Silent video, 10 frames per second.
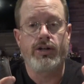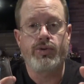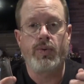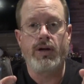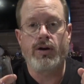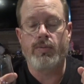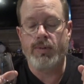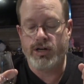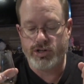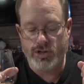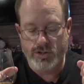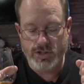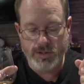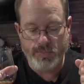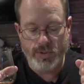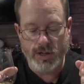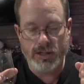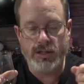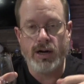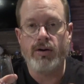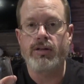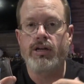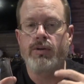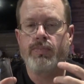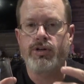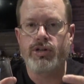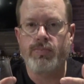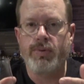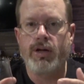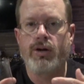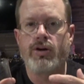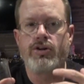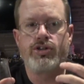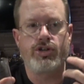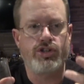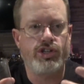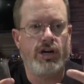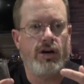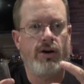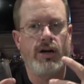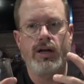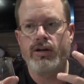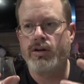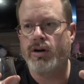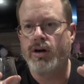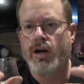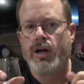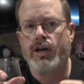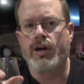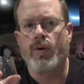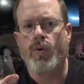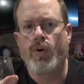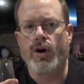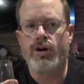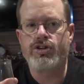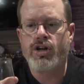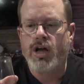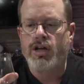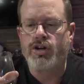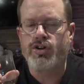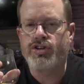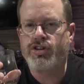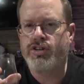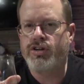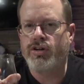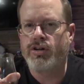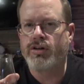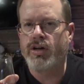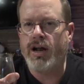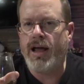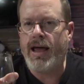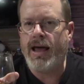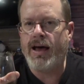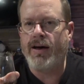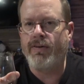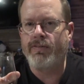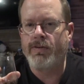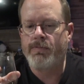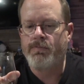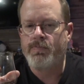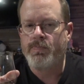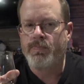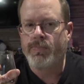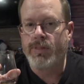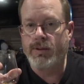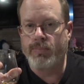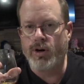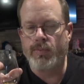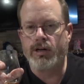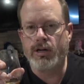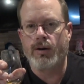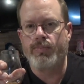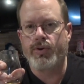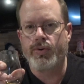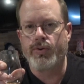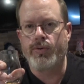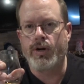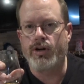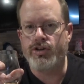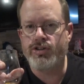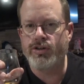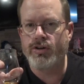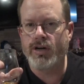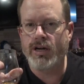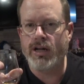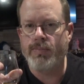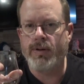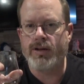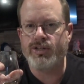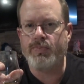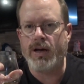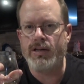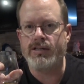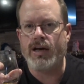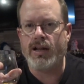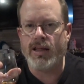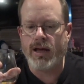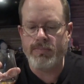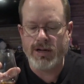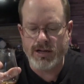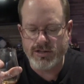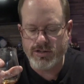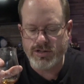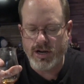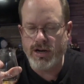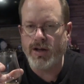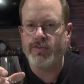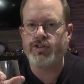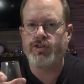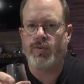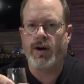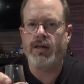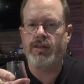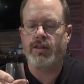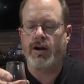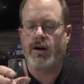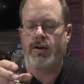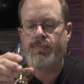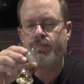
sweetener mixtures to put in there, and then you put your bitters, your cherry, and your orange, you're still going to have the bourbon come through, and you're still going to get a bit of spice out of that because there's enough strength there.